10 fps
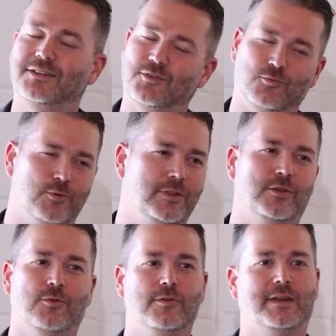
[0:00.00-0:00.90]
That's a really
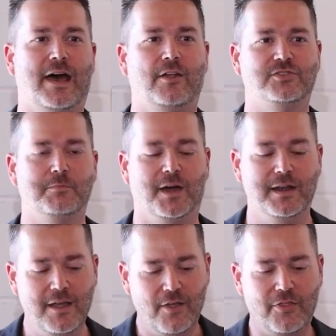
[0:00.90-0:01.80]
crude analogy,
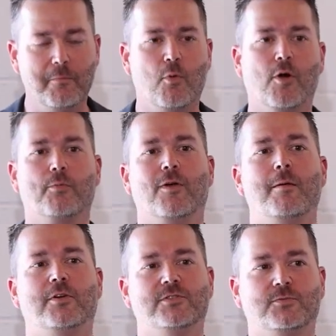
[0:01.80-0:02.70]
but the more
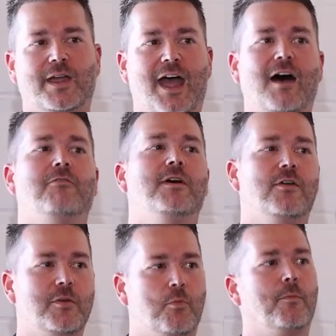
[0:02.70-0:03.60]
parameters we have,
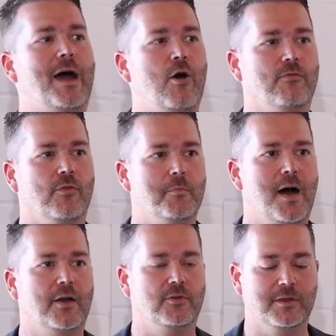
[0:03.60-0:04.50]
the more powerful the
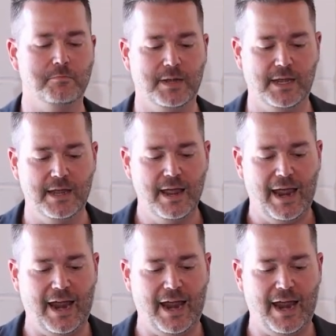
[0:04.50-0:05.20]
model can be.